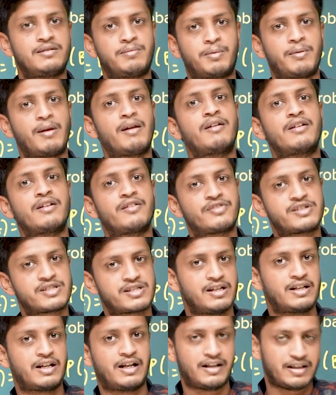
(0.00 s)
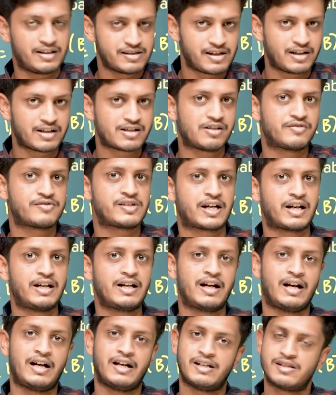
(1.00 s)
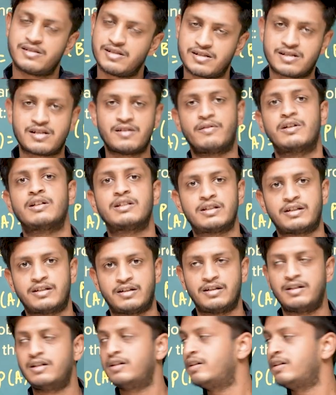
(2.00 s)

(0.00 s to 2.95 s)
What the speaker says: The probability of still getting selection of second guy is still 1/3.